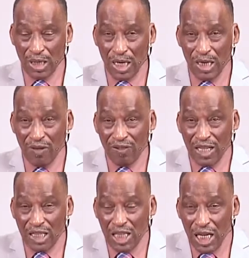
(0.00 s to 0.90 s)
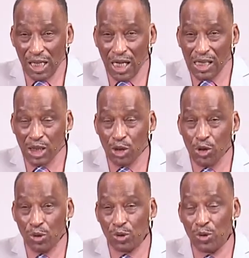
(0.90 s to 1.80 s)
a reverential
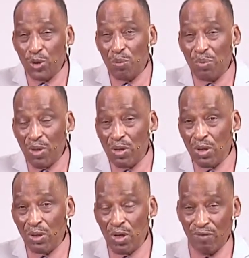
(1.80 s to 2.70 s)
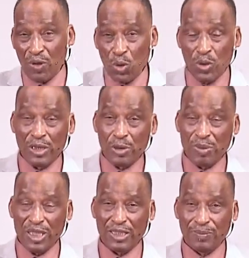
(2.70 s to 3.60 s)
attitude to the person of the Holy
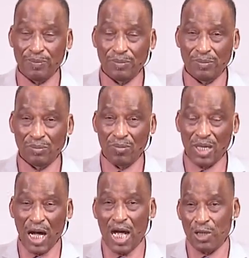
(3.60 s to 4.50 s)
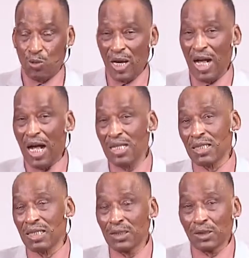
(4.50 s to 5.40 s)
Spirit, as well
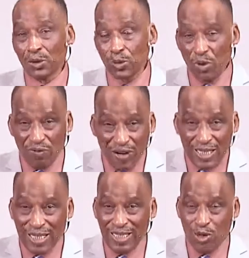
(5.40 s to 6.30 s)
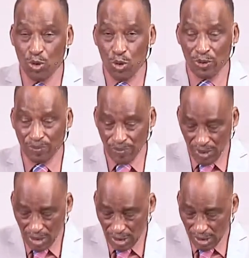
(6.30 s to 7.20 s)
as to the Father and the Son.
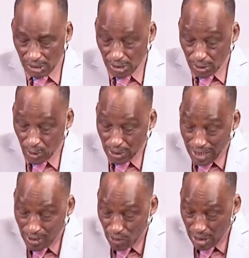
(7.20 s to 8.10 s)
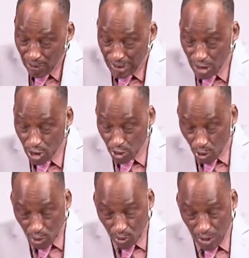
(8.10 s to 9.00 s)
So that will be the
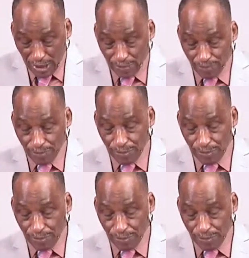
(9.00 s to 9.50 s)
second one.